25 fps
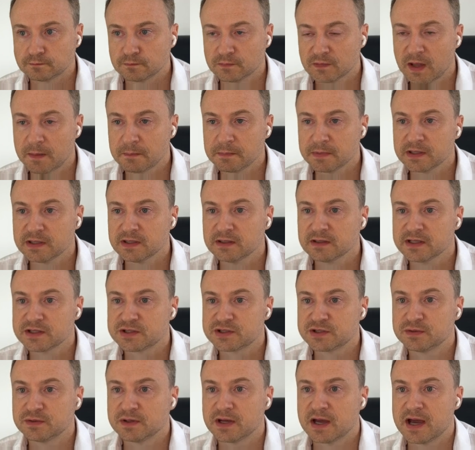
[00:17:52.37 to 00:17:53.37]
I'm going to
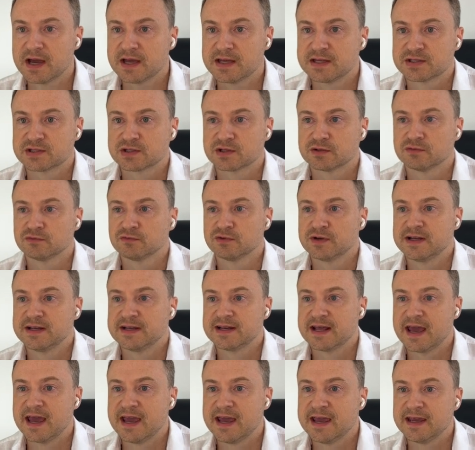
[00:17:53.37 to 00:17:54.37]
let you guys
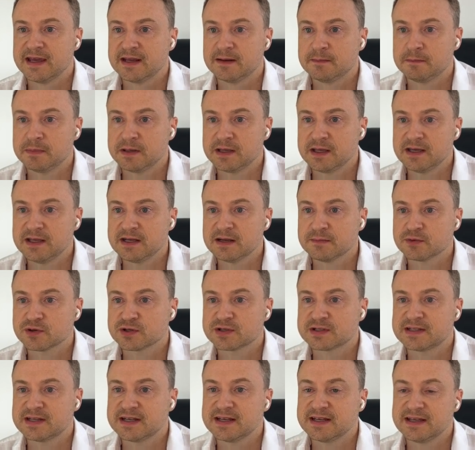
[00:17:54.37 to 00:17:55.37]
read A and B. Number
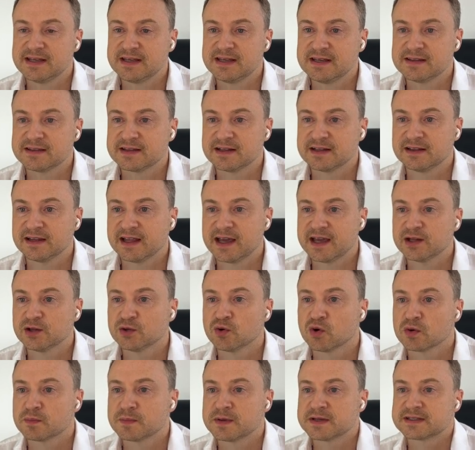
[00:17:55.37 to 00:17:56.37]
C, the
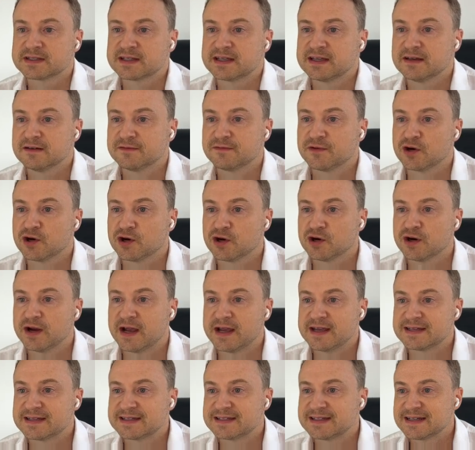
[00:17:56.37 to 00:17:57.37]
landlord must give her a
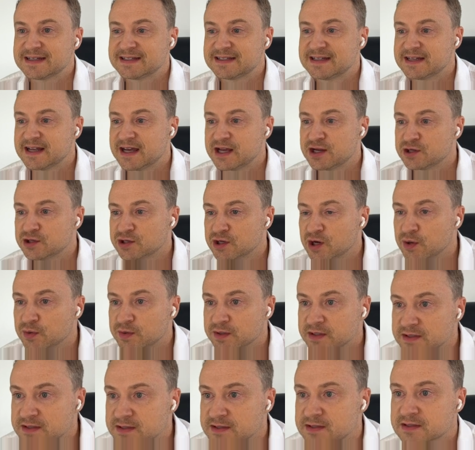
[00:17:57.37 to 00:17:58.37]
60-day
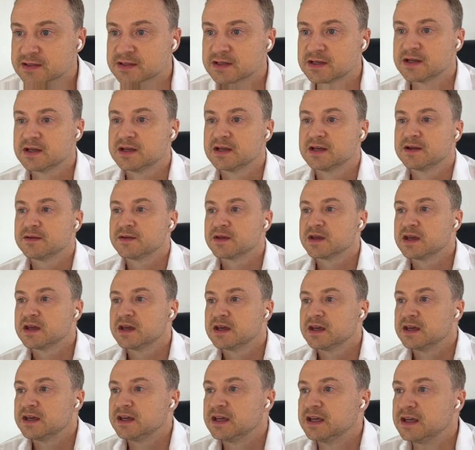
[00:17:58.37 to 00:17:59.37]
notice
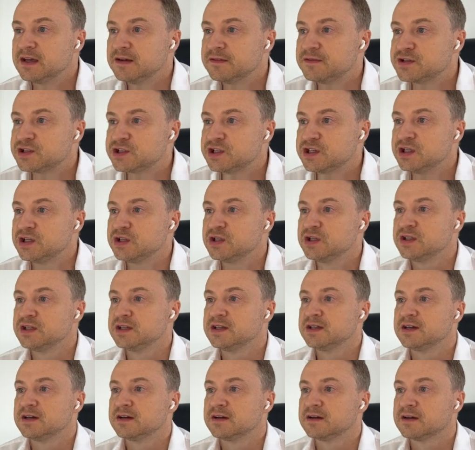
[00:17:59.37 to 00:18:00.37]
if
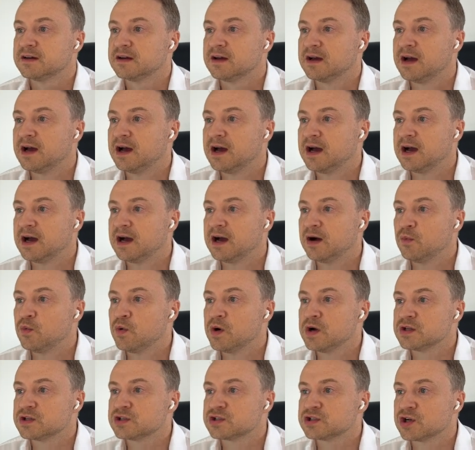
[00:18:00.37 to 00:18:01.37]
she
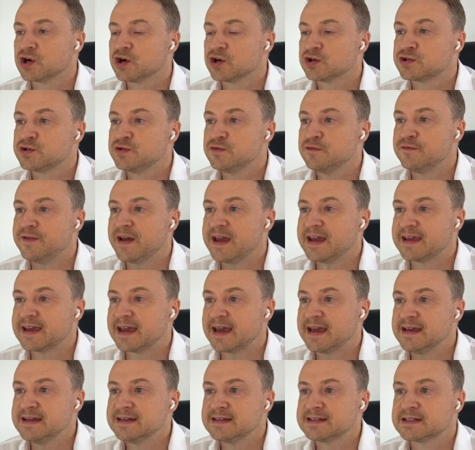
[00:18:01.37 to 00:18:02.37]
wants her to
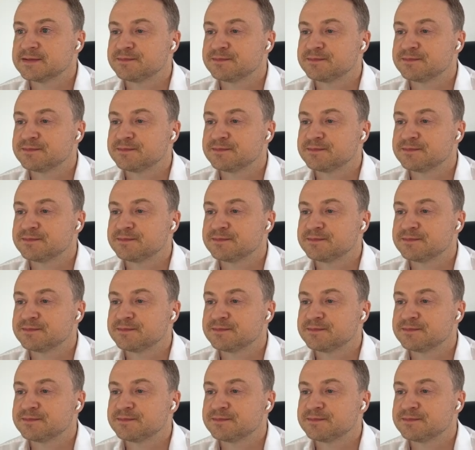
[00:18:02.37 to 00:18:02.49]
vacate.